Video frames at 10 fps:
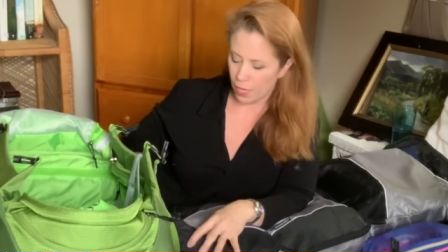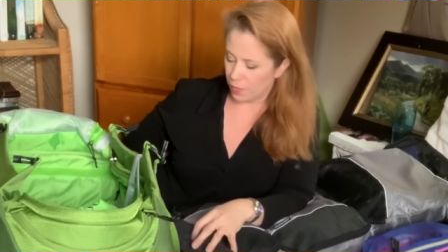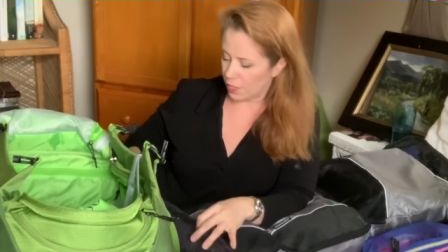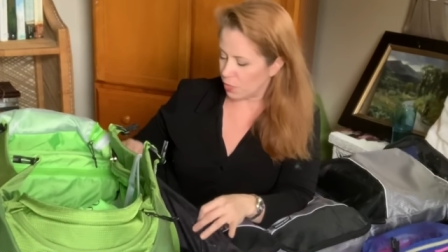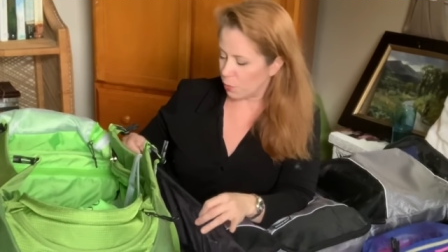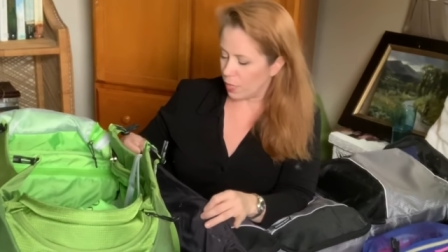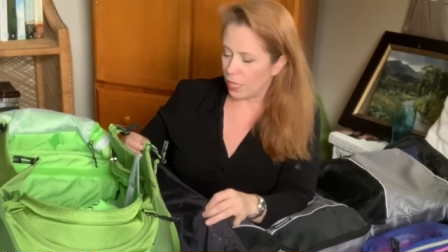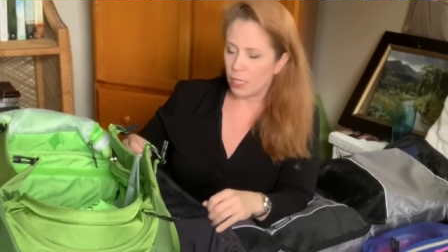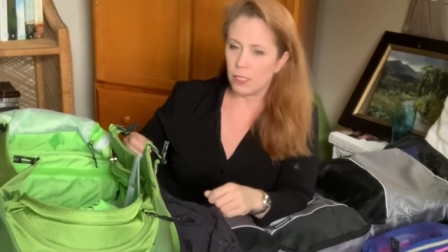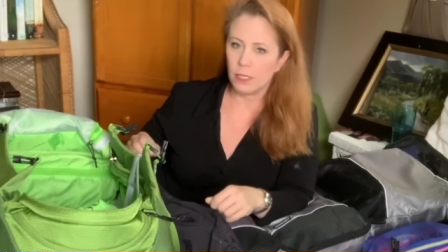And this
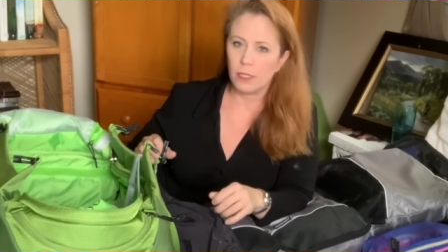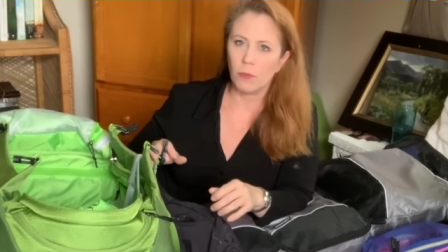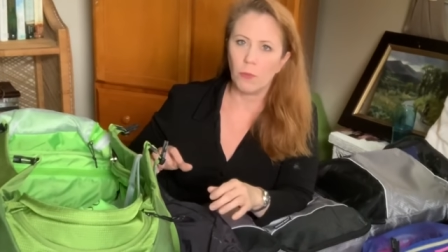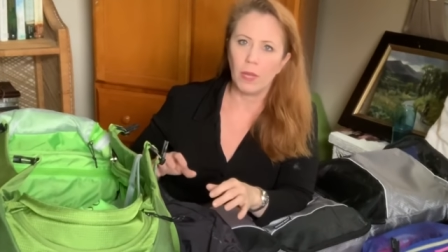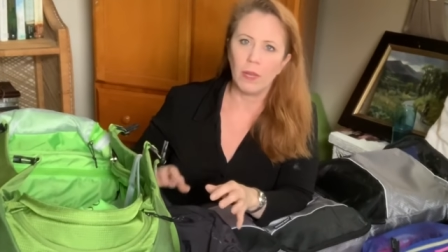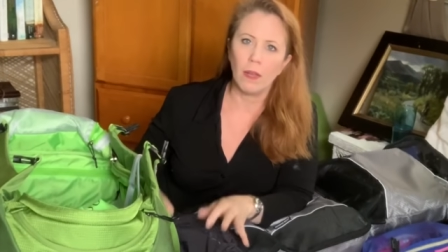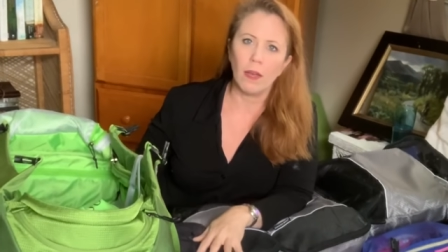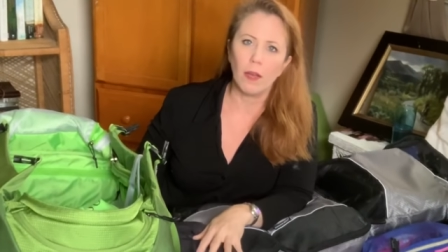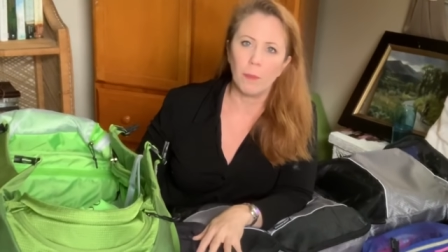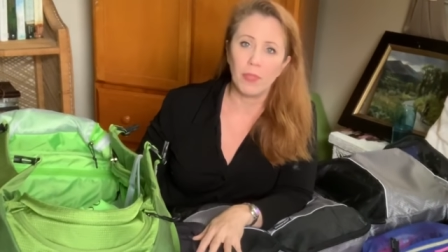one is the one,
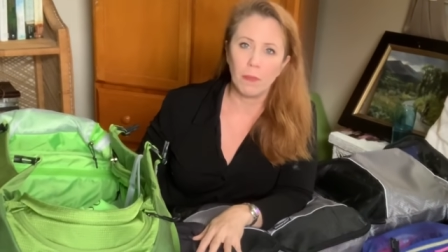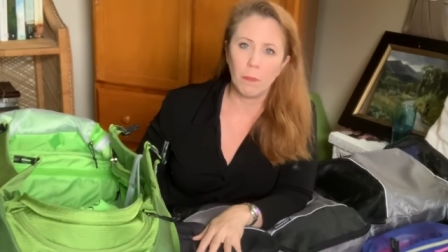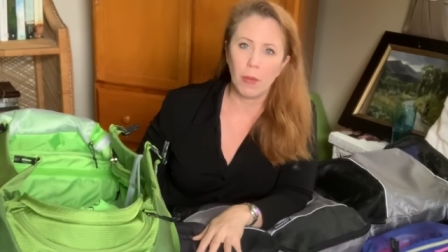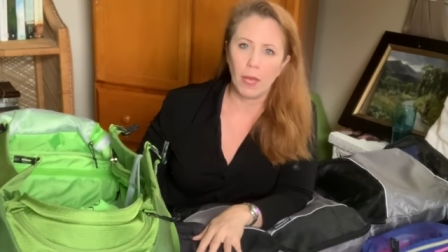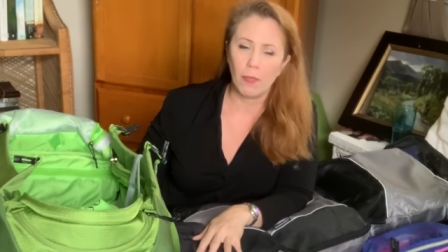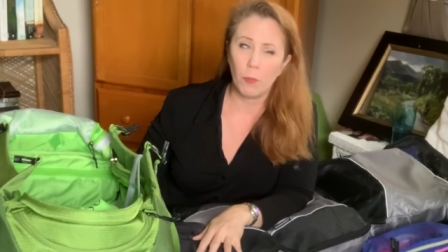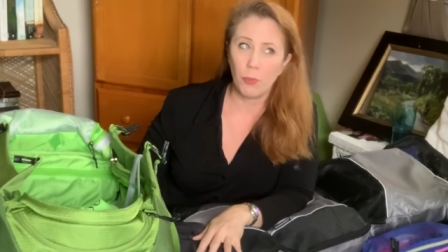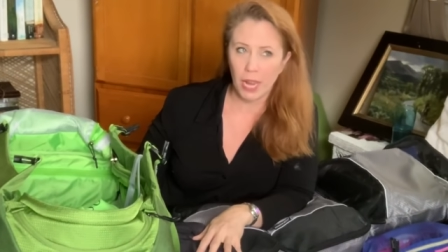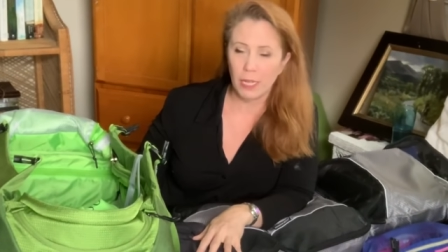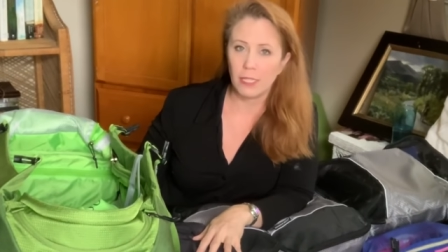um, but the
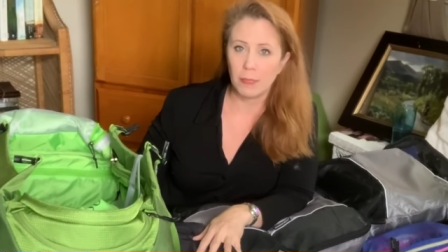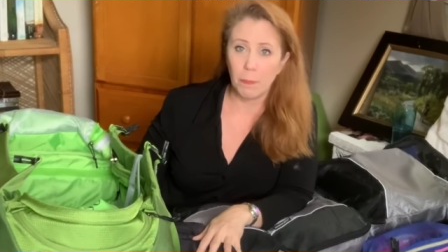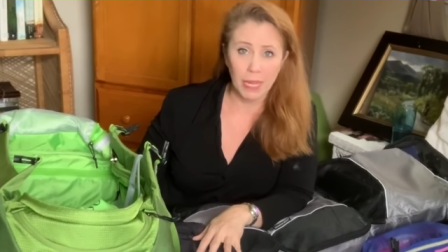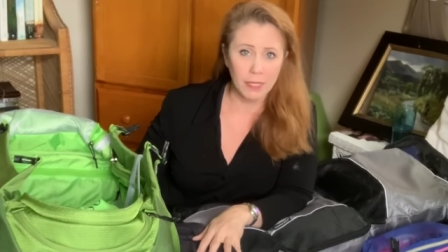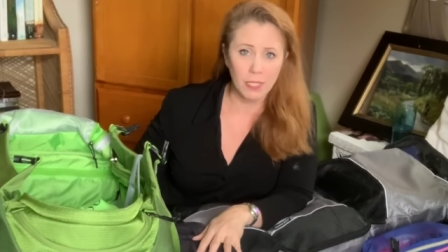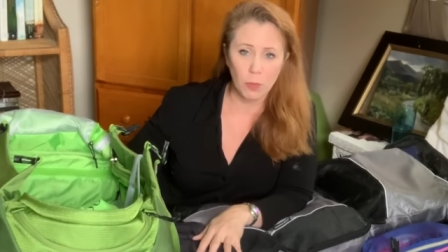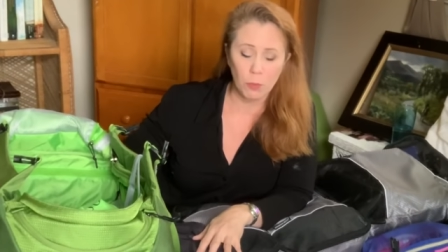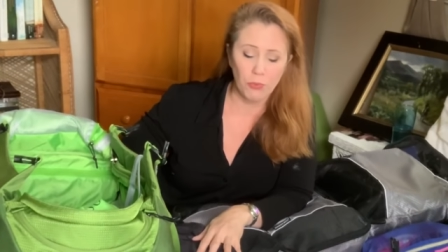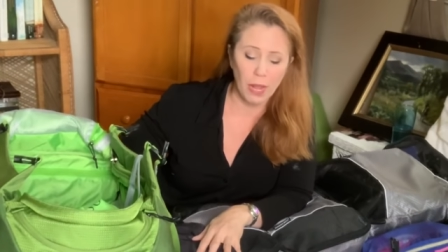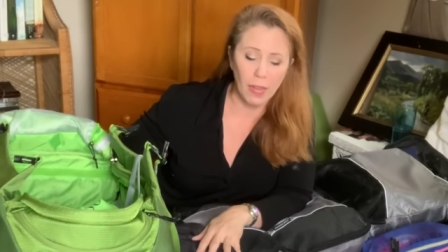brand is Best
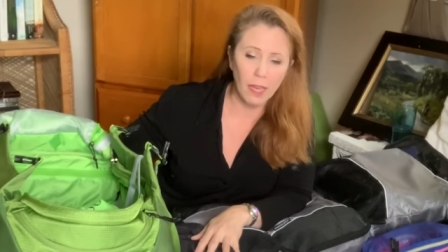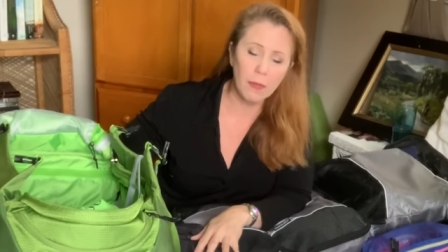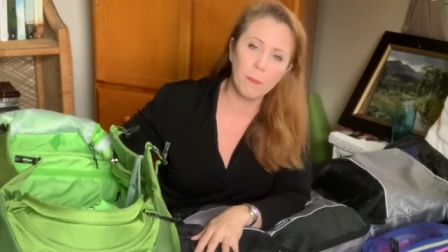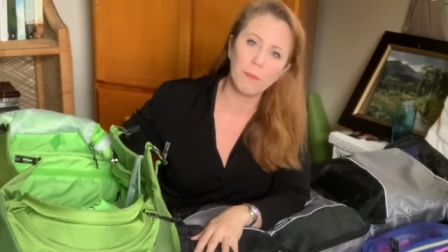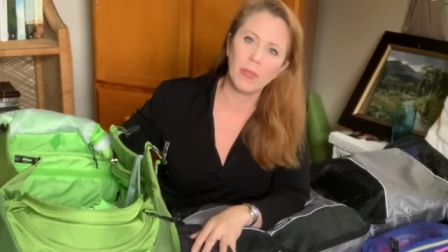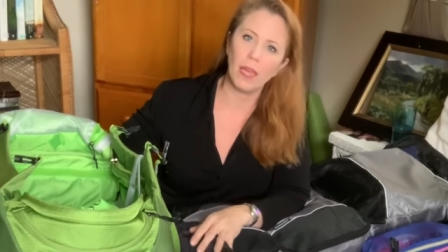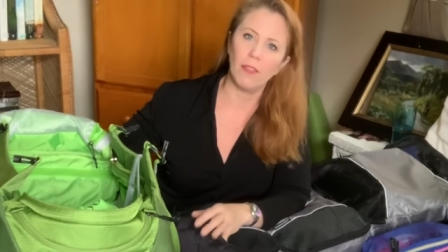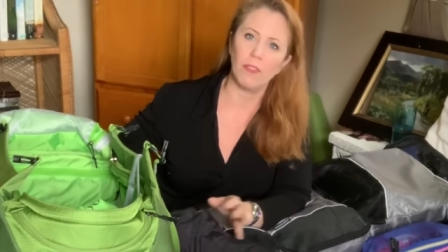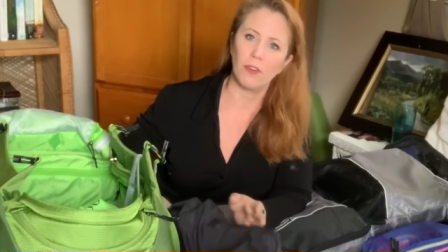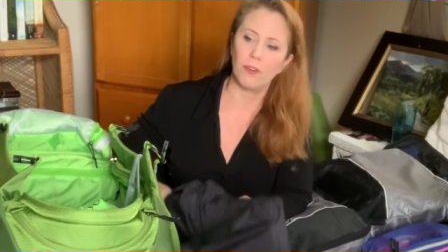Brella,
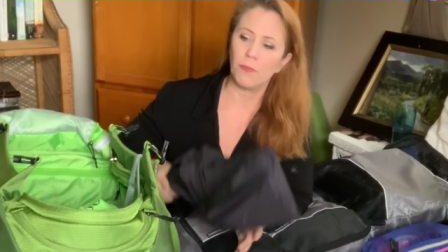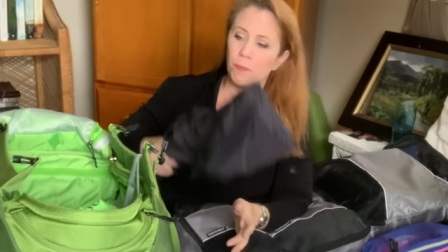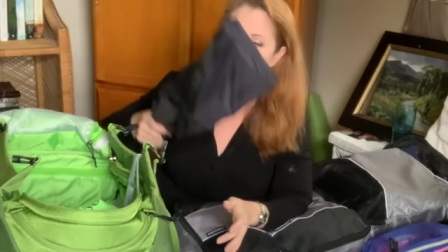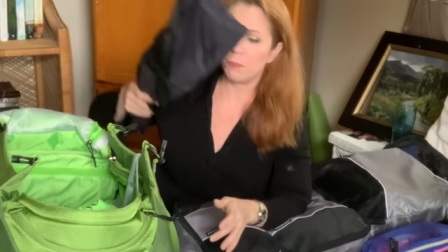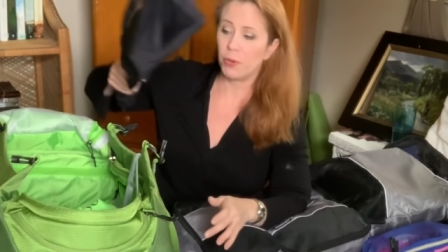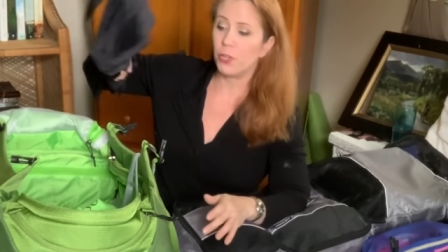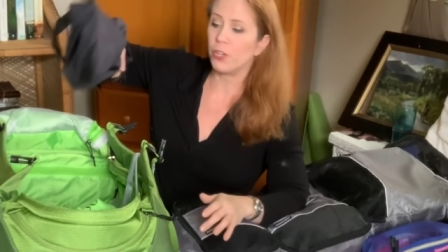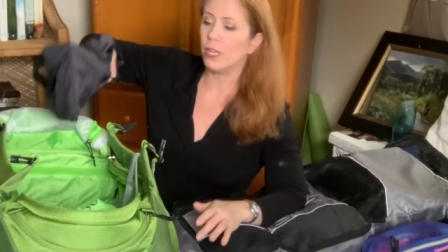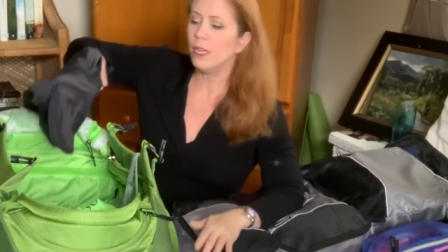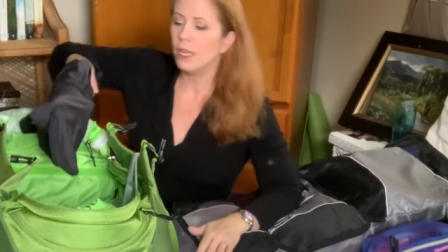and they're pretty
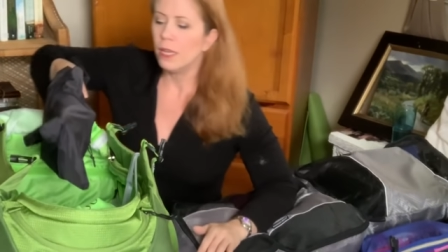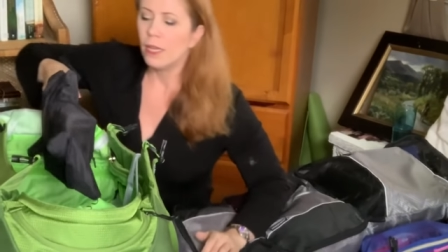good.